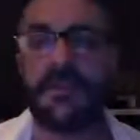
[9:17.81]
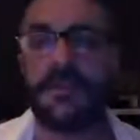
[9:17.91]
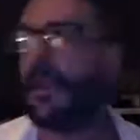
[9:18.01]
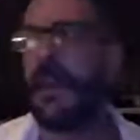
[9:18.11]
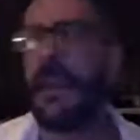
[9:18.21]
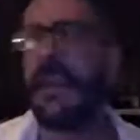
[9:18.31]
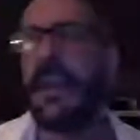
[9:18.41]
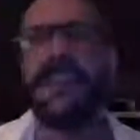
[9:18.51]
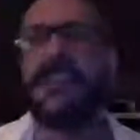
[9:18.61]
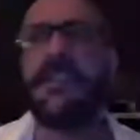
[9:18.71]
It's
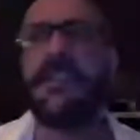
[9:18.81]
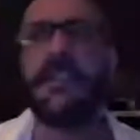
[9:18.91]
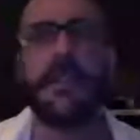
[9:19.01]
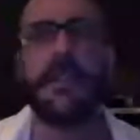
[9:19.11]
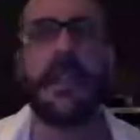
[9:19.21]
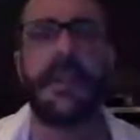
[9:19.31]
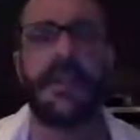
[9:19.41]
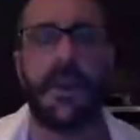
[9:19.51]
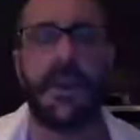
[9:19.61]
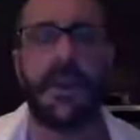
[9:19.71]
still like a dark night
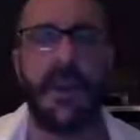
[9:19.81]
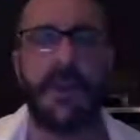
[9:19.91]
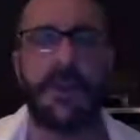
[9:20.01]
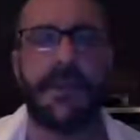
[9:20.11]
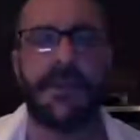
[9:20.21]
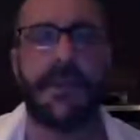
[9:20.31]
of the soul.